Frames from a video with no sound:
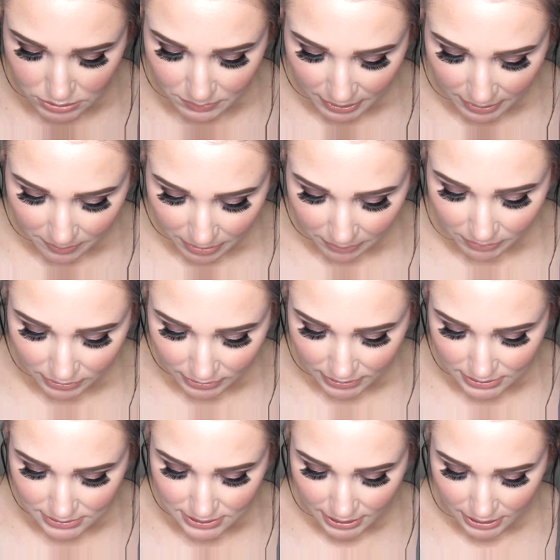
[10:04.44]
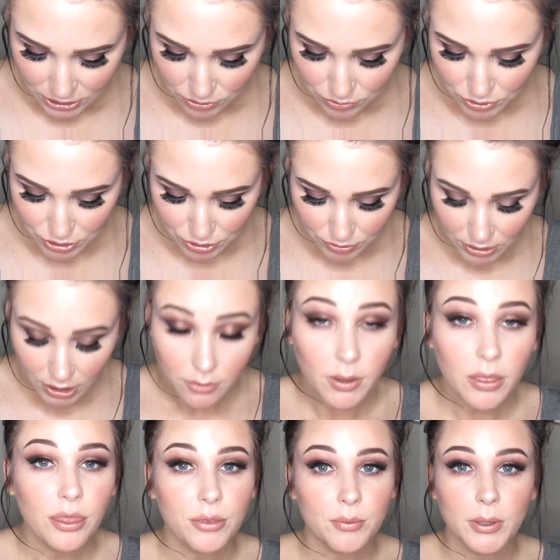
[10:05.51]
my Maybelline Tattoo Studio
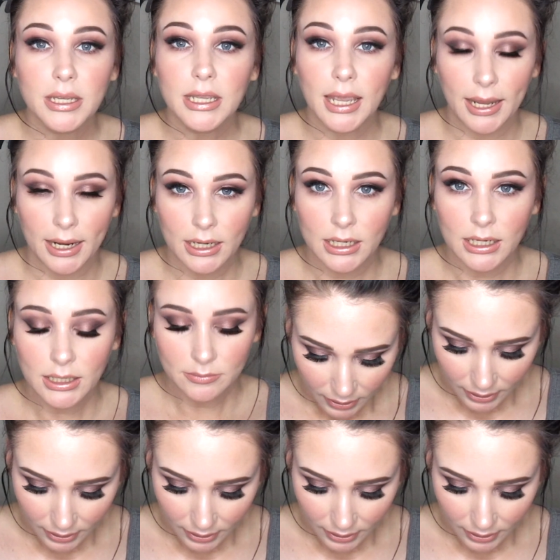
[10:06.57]
in 380.